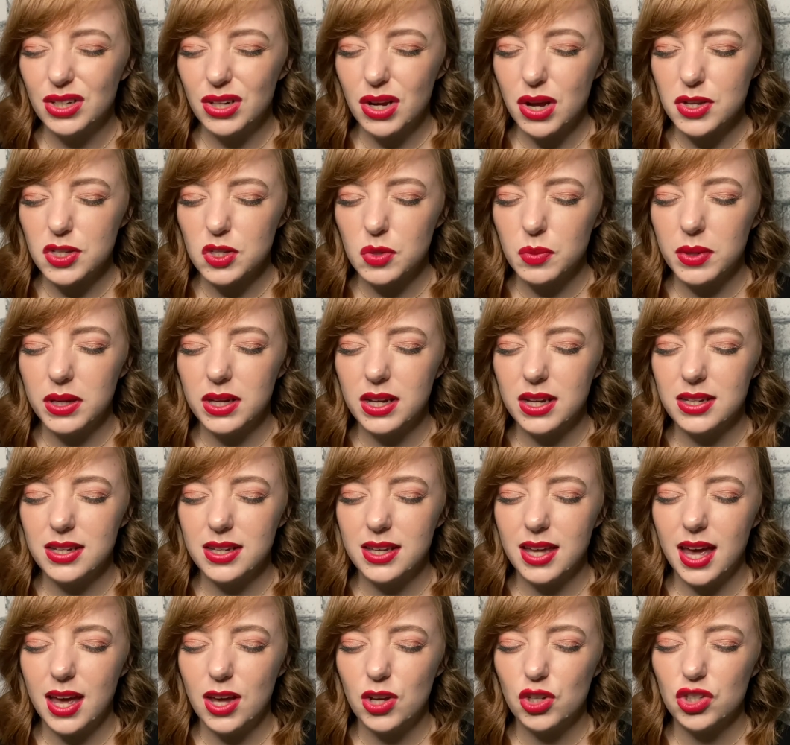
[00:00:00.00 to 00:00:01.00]
also be an
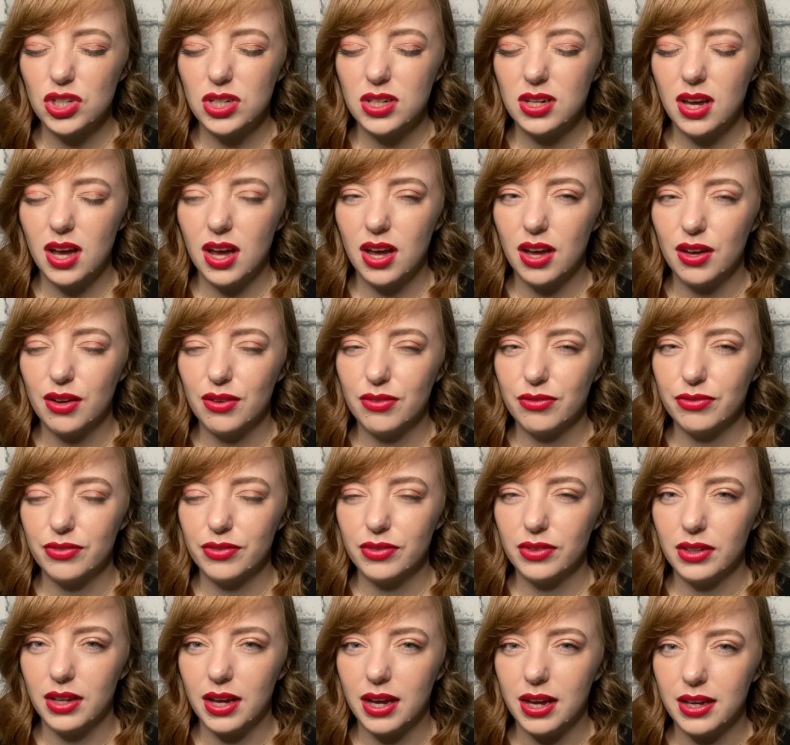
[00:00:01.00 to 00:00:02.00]
indication of
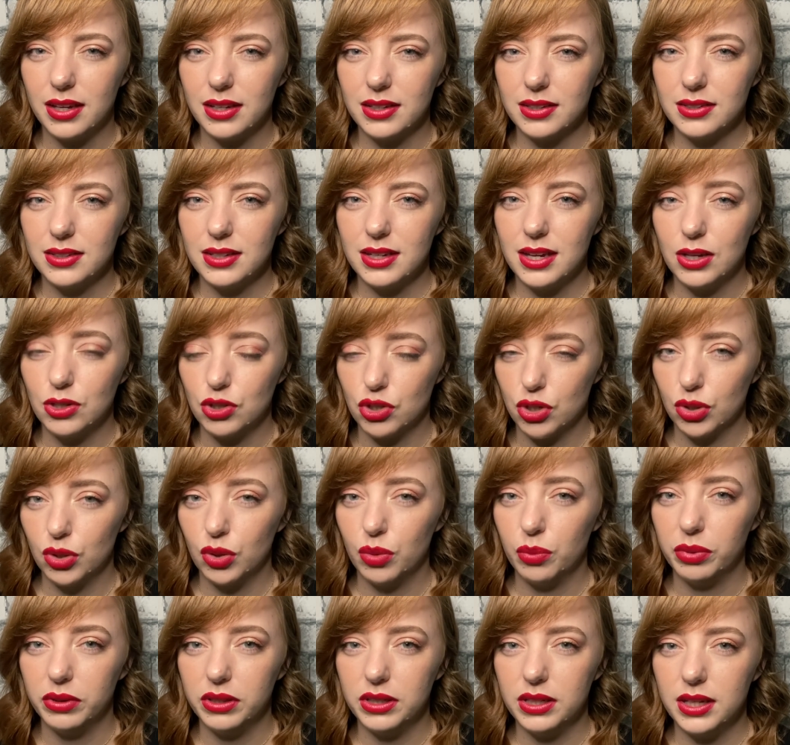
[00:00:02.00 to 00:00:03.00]
like internal
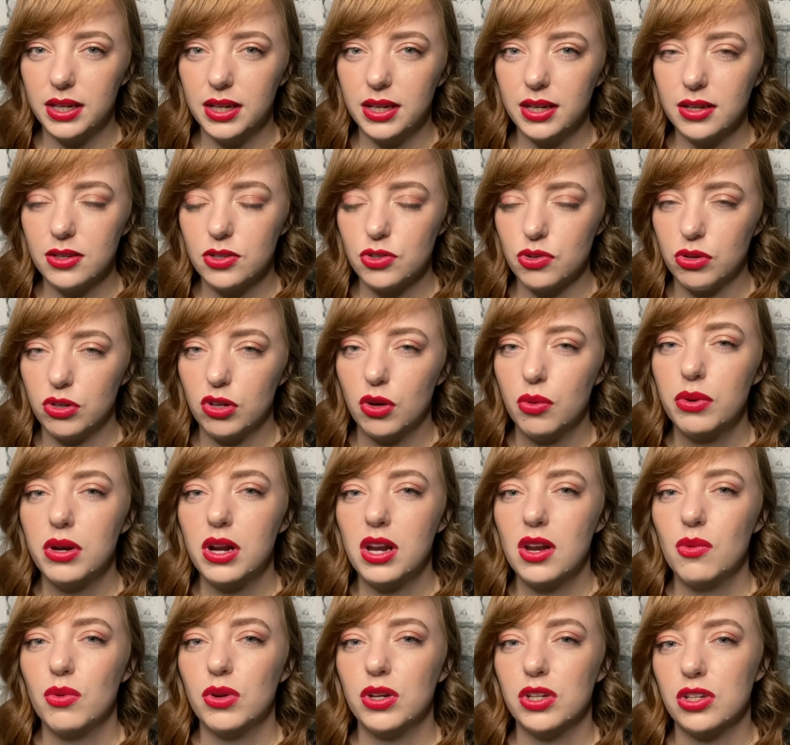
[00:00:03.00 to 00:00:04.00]
bleeding. So I don't want
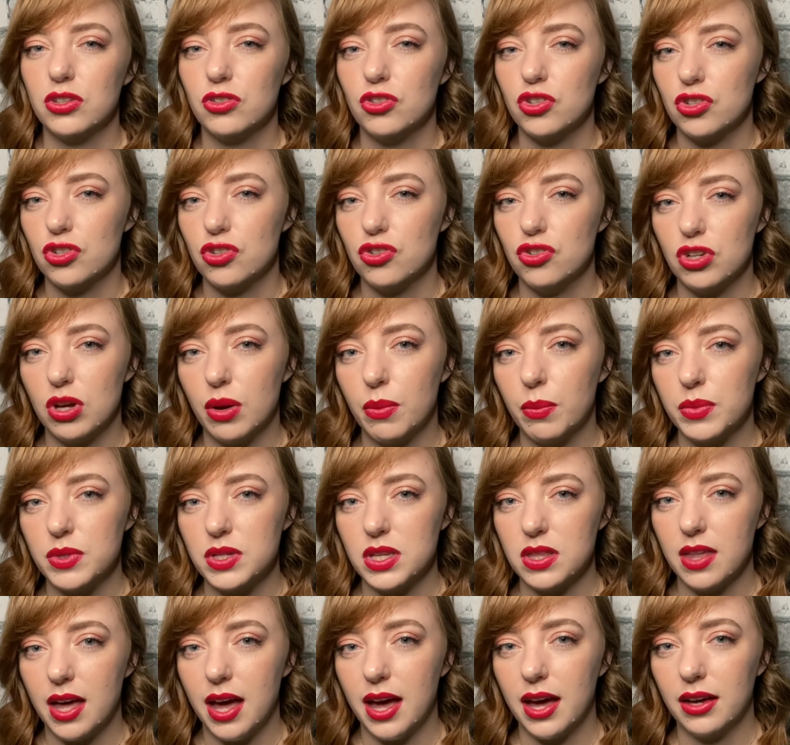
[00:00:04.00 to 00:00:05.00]
anyone to just jump to
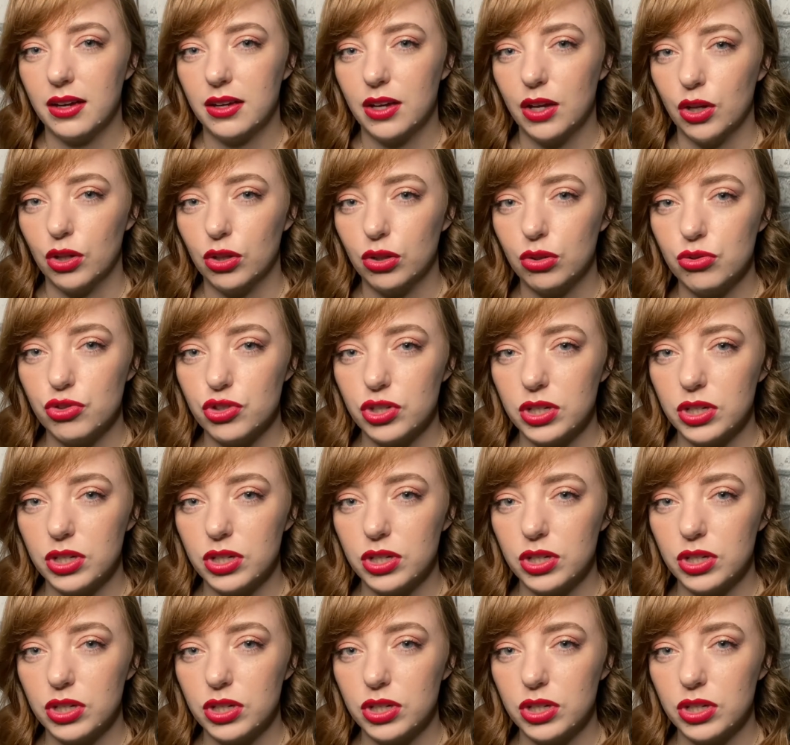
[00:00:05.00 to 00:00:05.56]
that conclusion.